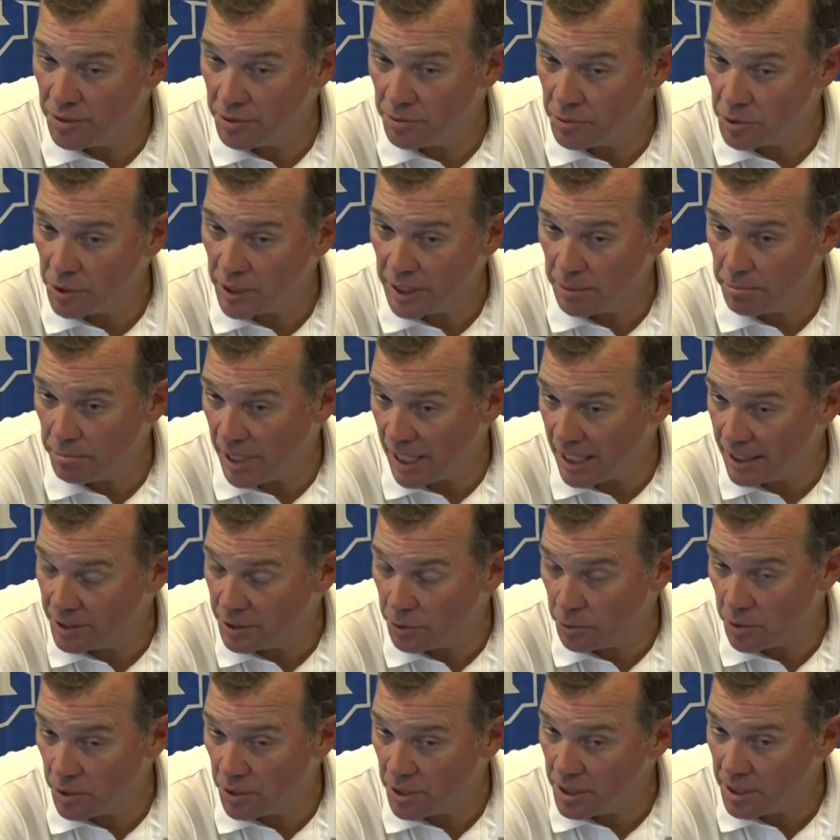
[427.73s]
And we'll get back
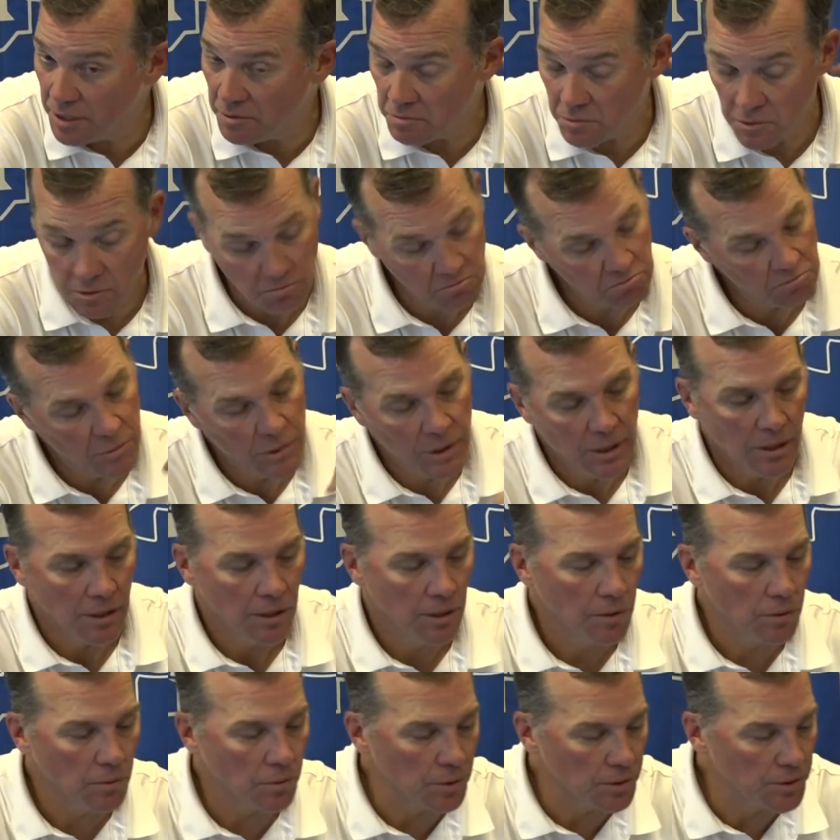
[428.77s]
to work, and
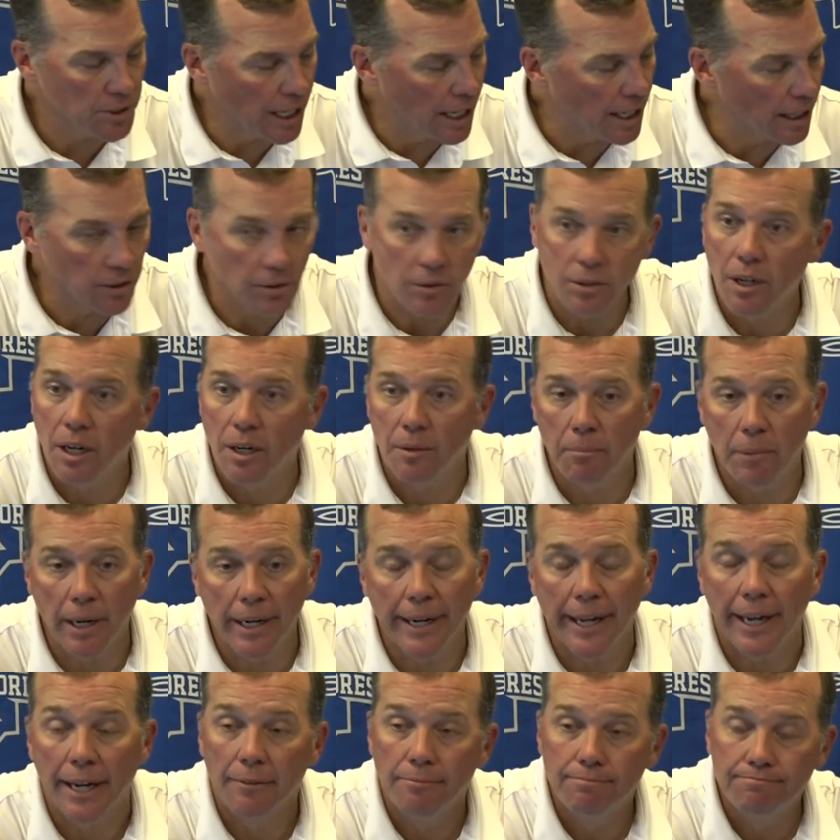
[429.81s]
we'll tackle on
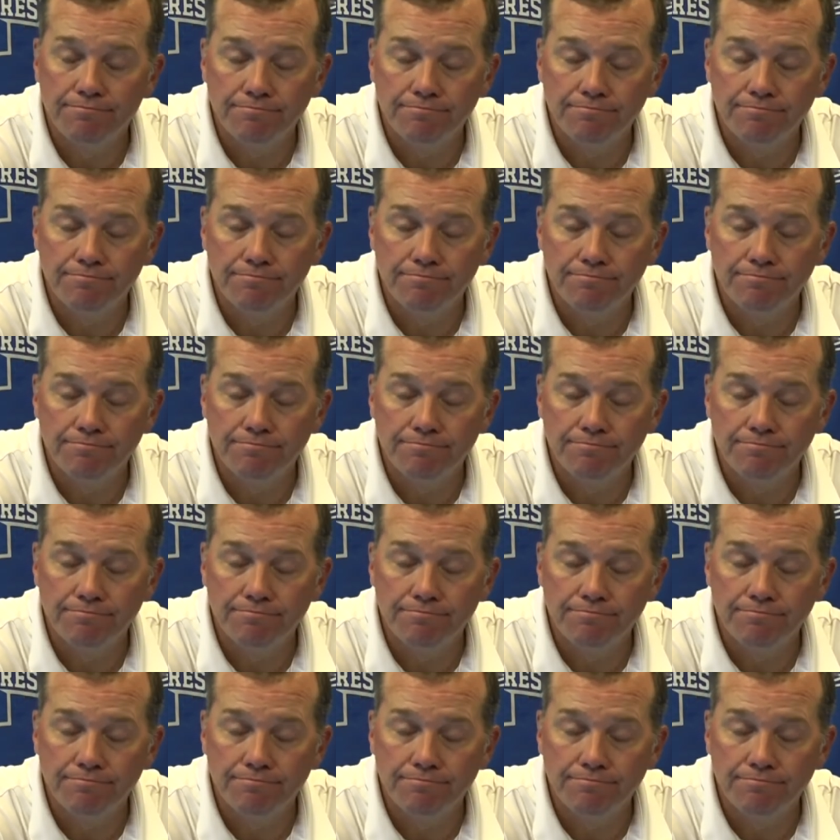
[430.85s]
Monday.